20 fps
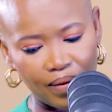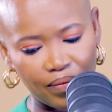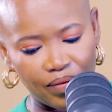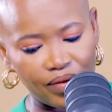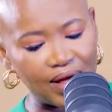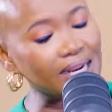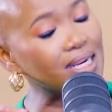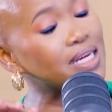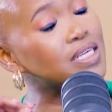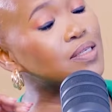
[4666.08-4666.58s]

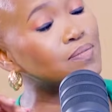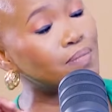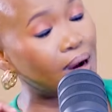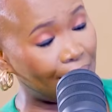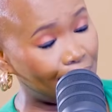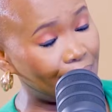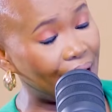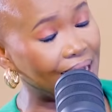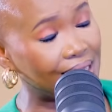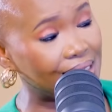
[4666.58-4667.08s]
That is
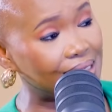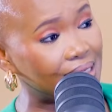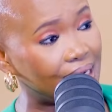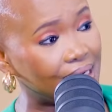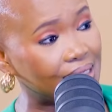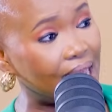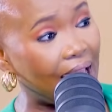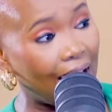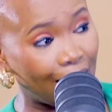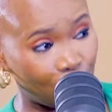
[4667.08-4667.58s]
my
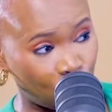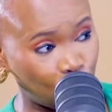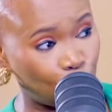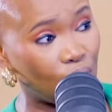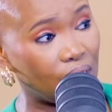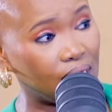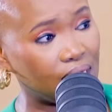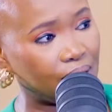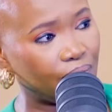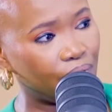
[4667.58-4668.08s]
mindset,
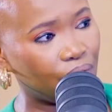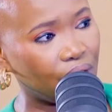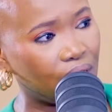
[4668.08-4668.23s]
actually.